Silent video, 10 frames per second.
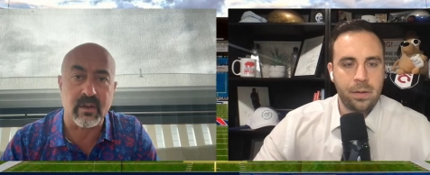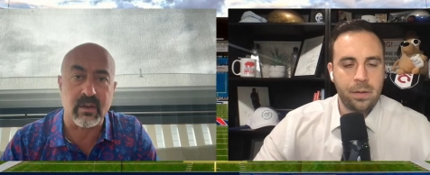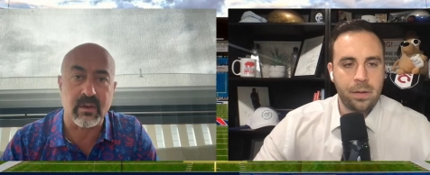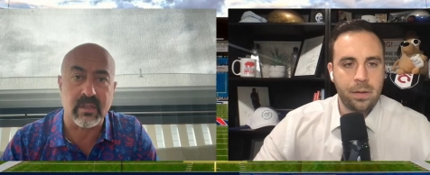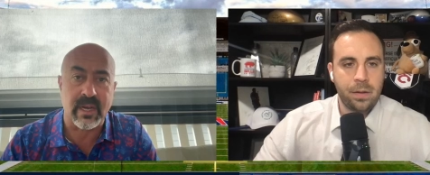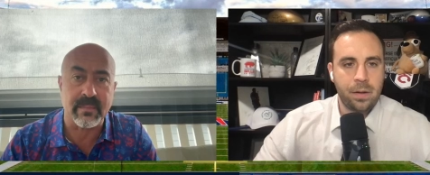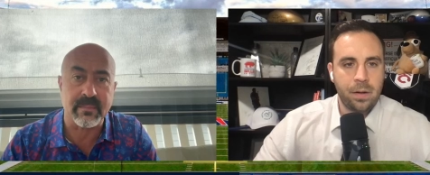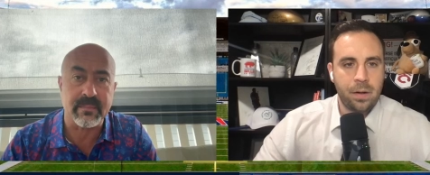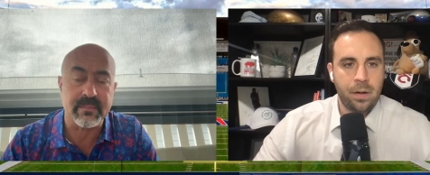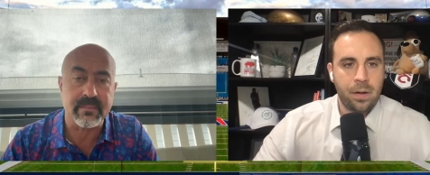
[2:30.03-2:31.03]
Speaker 1: your your time?
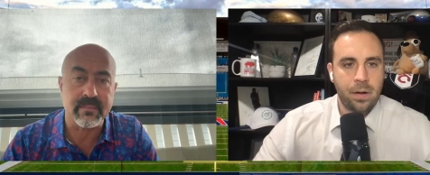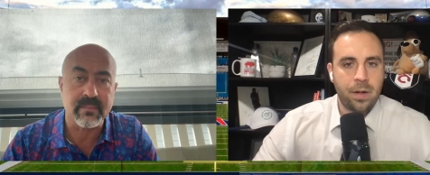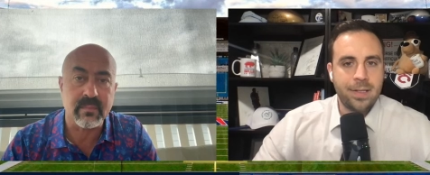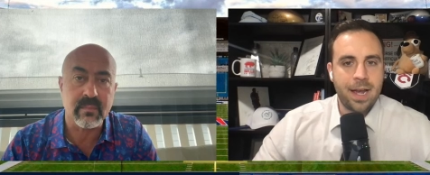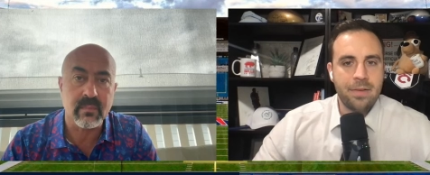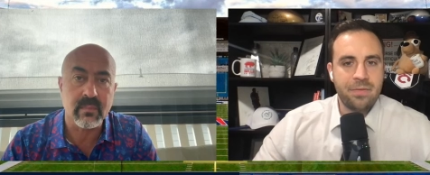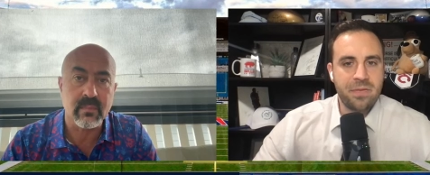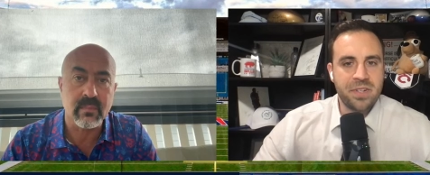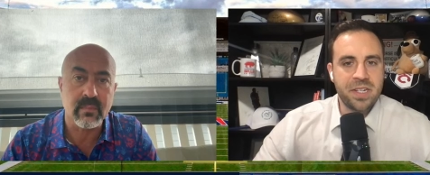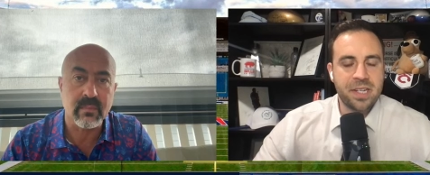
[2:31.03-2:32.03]

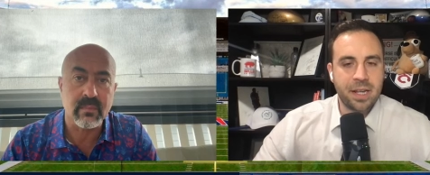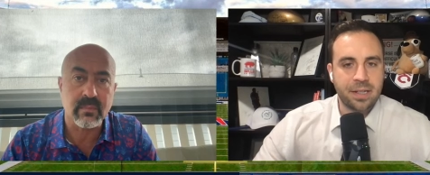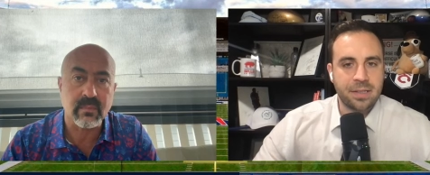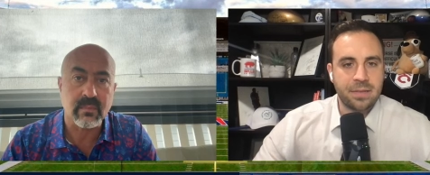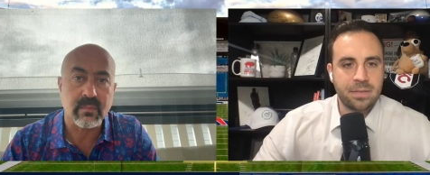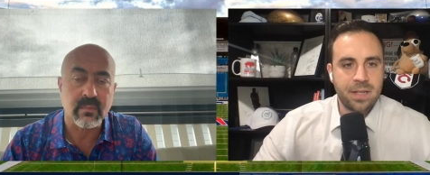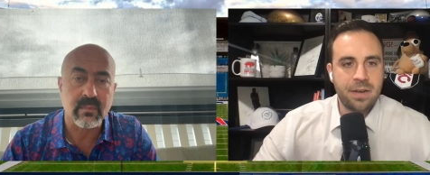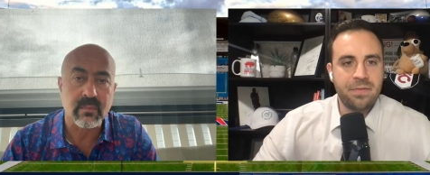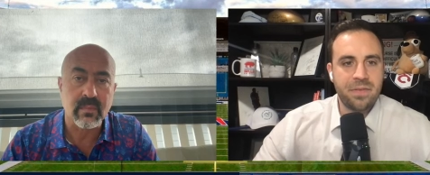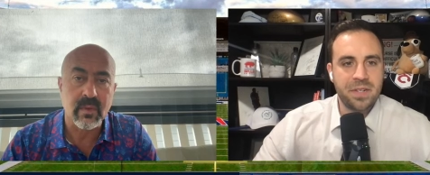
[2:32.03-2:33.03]
Speaker 2: 10:56.
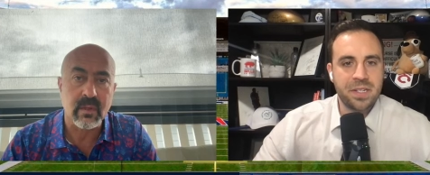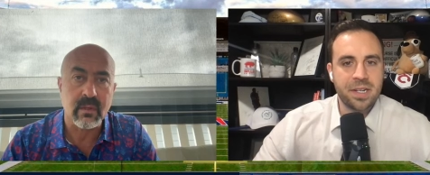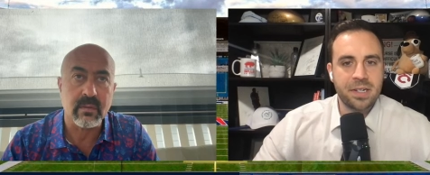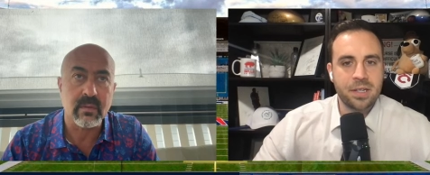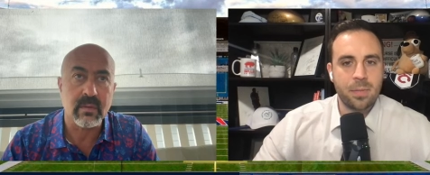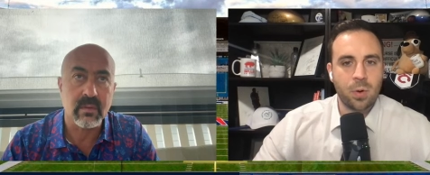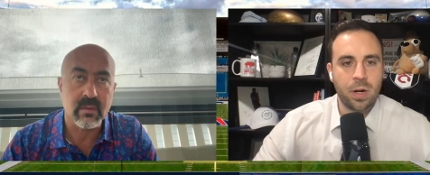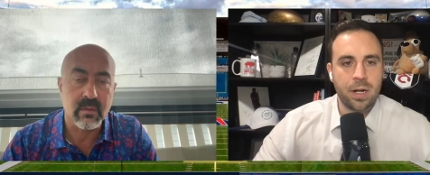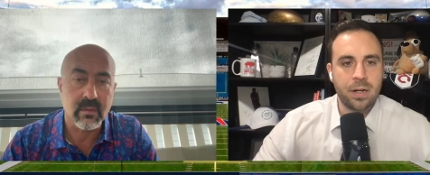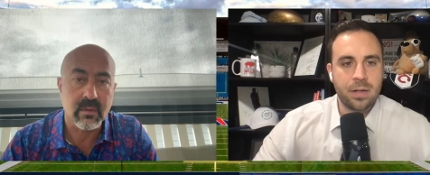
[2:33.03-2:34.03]
10:56 in the
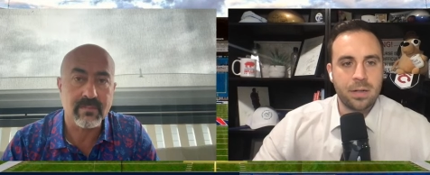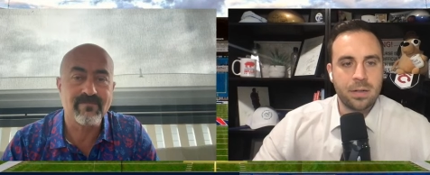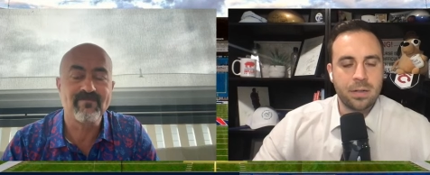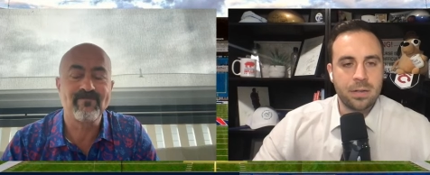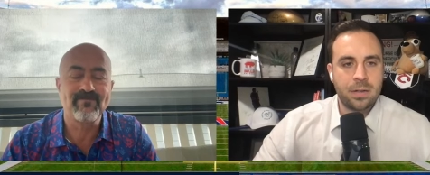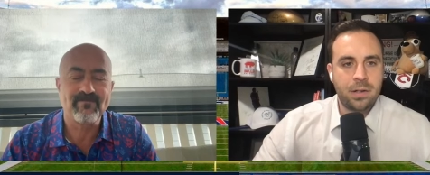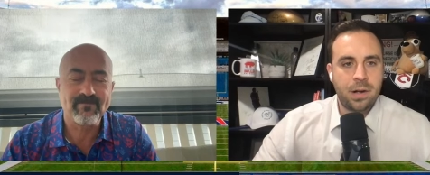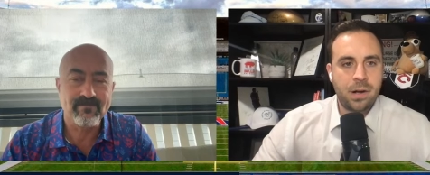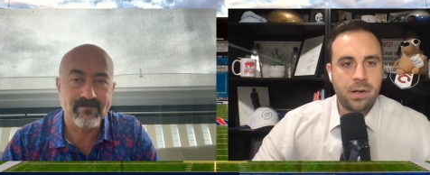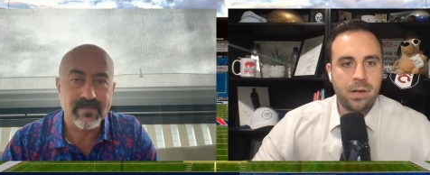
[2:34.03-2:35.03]
morning.
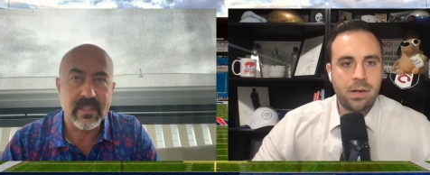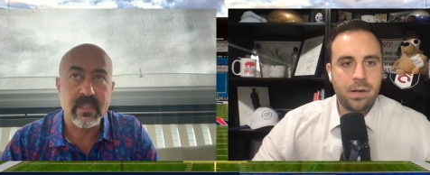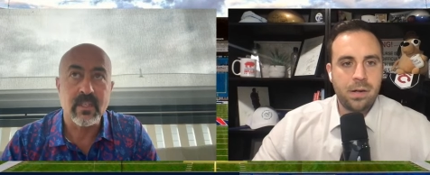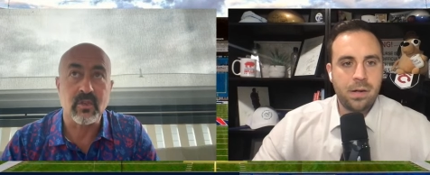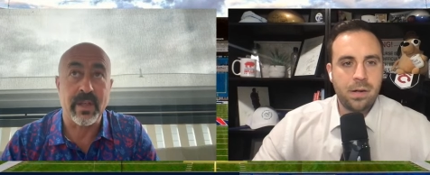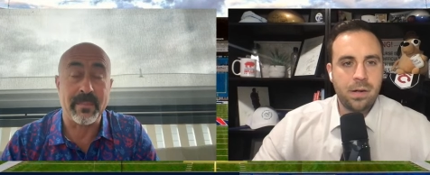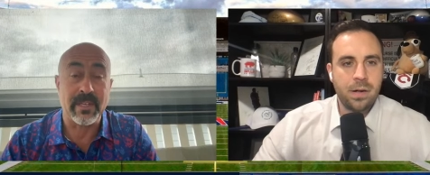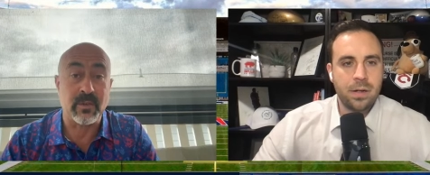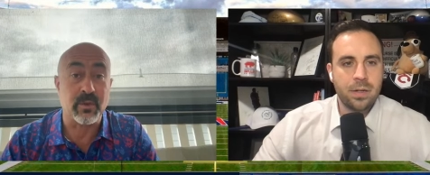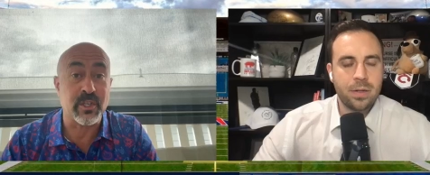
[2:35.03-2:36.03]
Speaker 1: So that
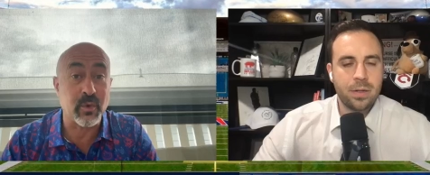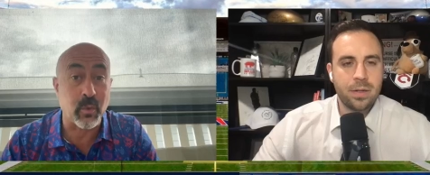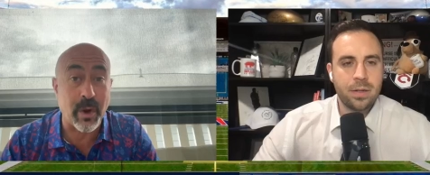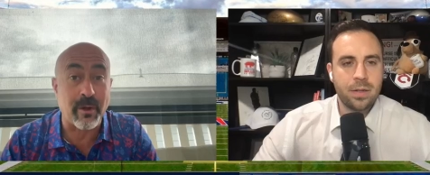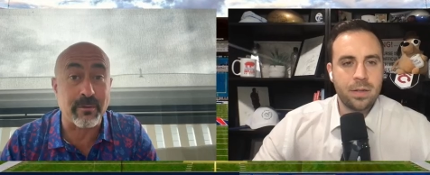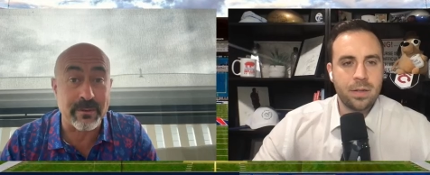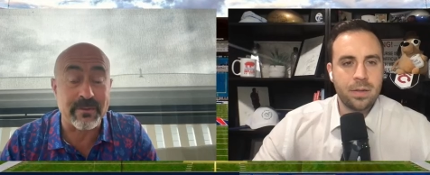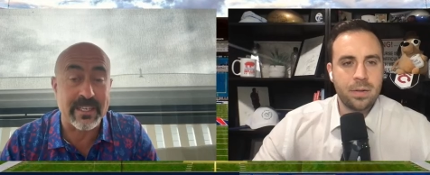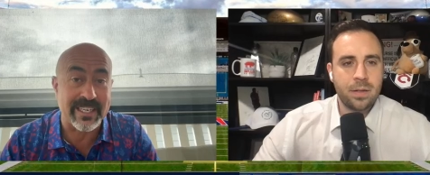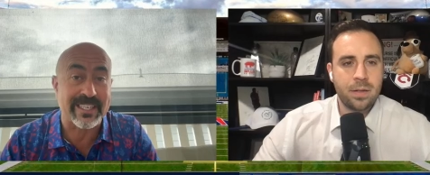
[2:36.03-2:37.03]
means it was
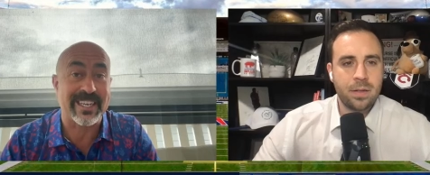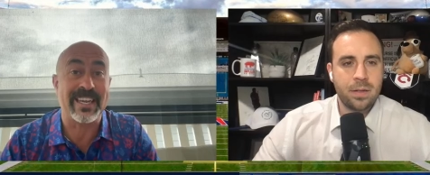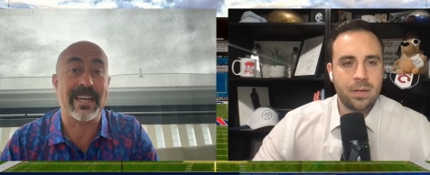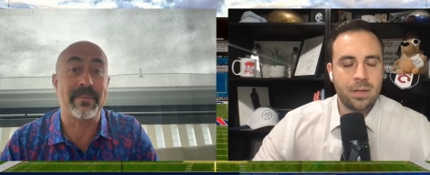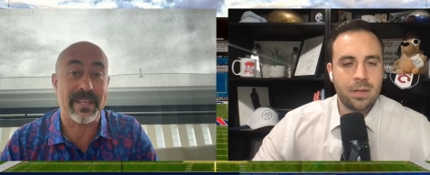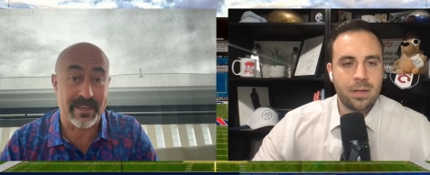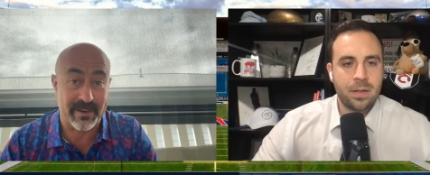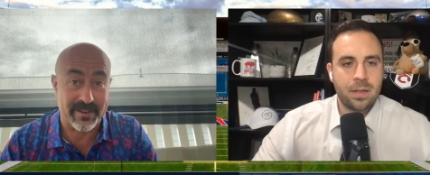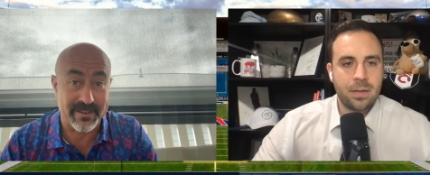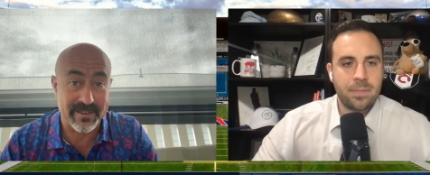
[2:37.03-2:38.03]
12:56 a.m.
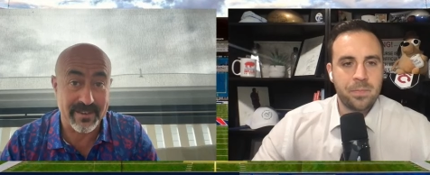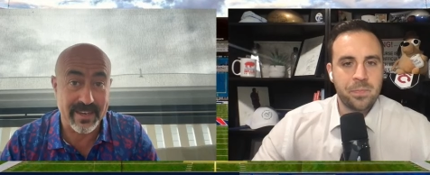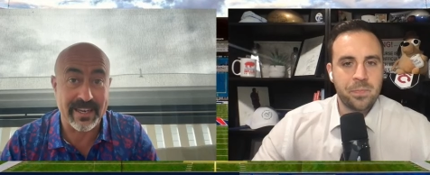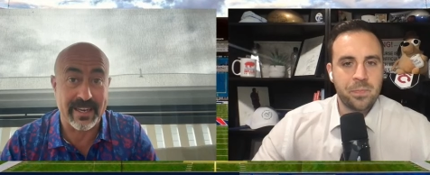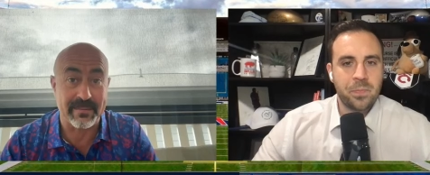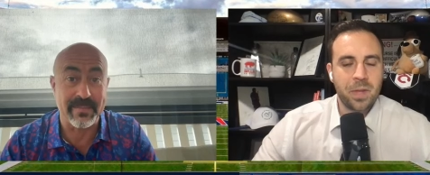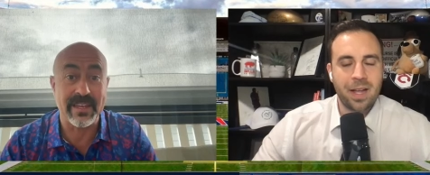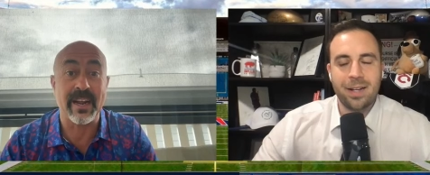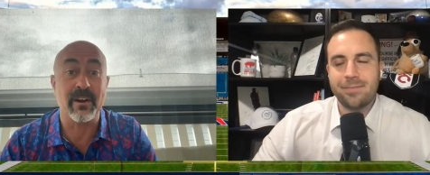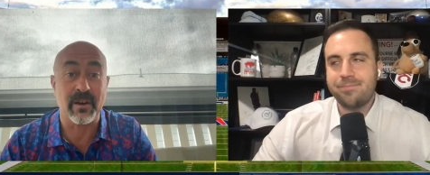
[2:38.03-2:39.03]
here, a.m.
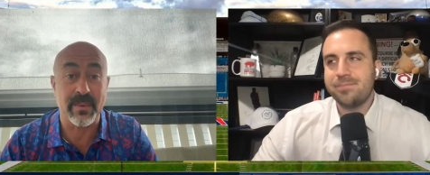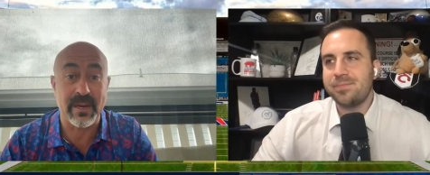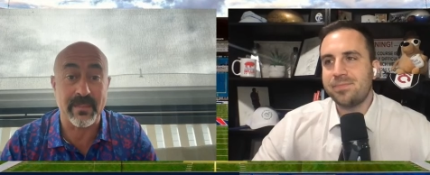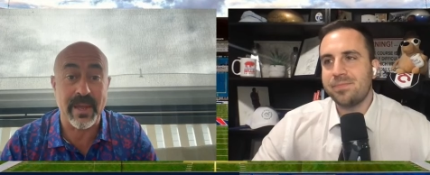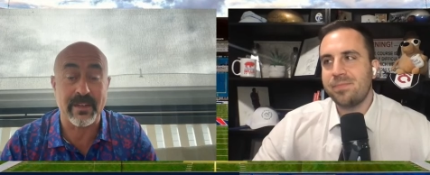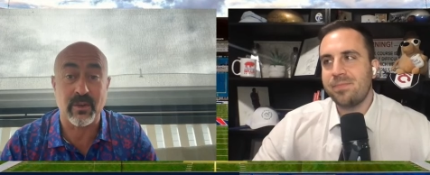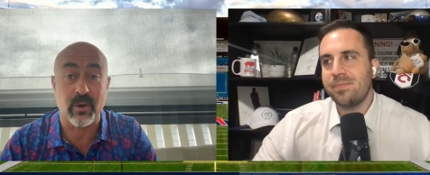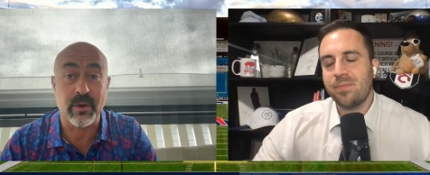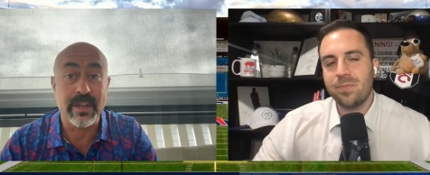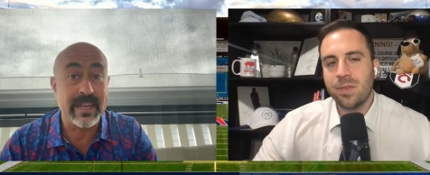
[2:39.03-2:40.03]
And I had already been to bed.
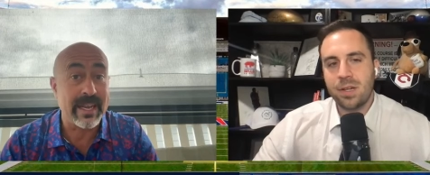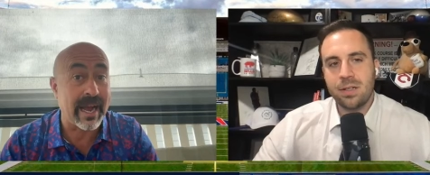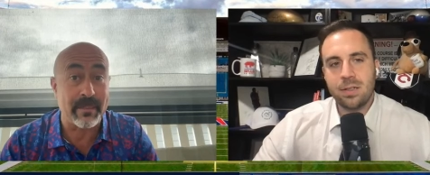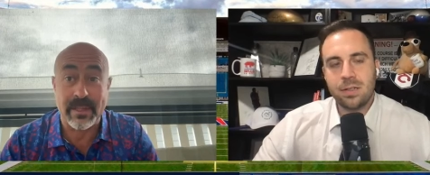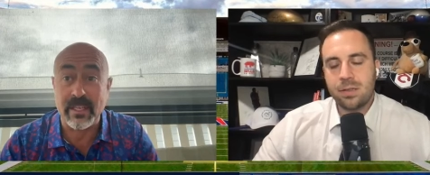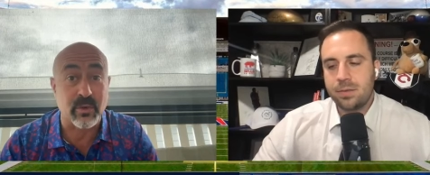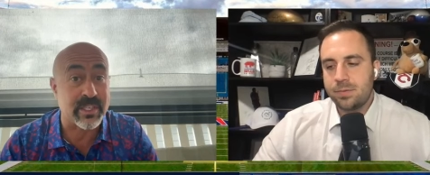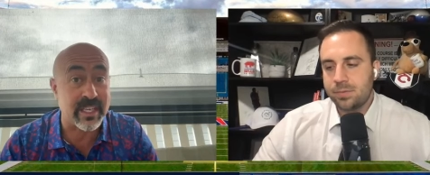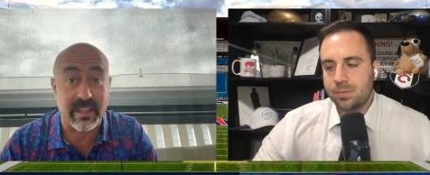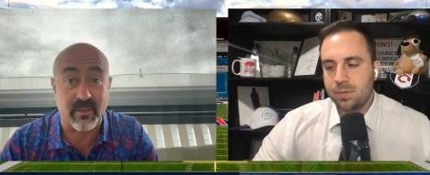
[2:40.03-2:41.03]
So, I mean, this was
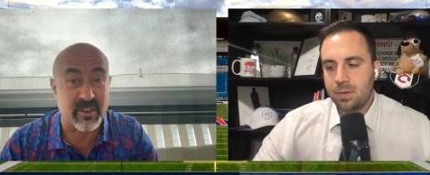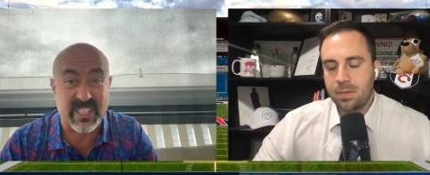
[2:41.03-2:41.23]
sitting there for